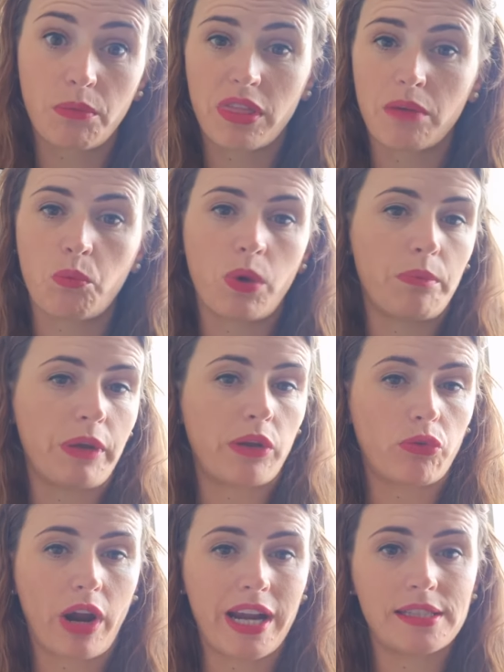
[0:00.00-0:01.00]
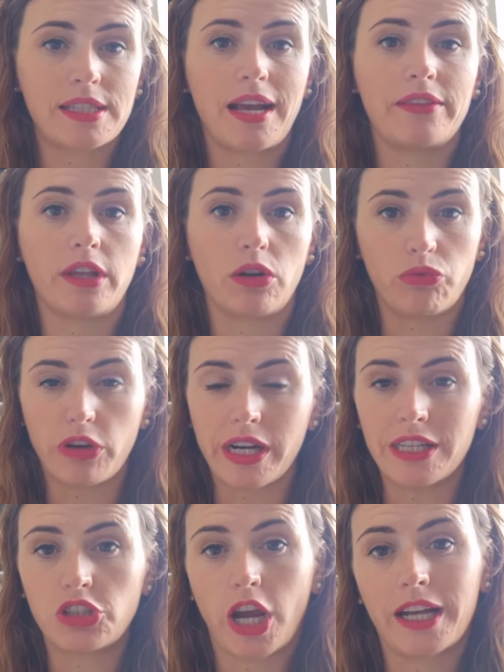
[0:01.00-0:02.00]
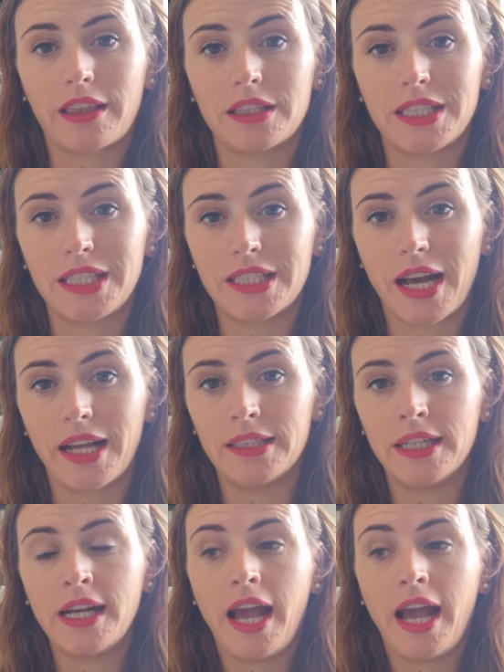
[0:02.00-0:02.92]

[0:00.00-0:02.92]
of them will be great and they'll really check the detail,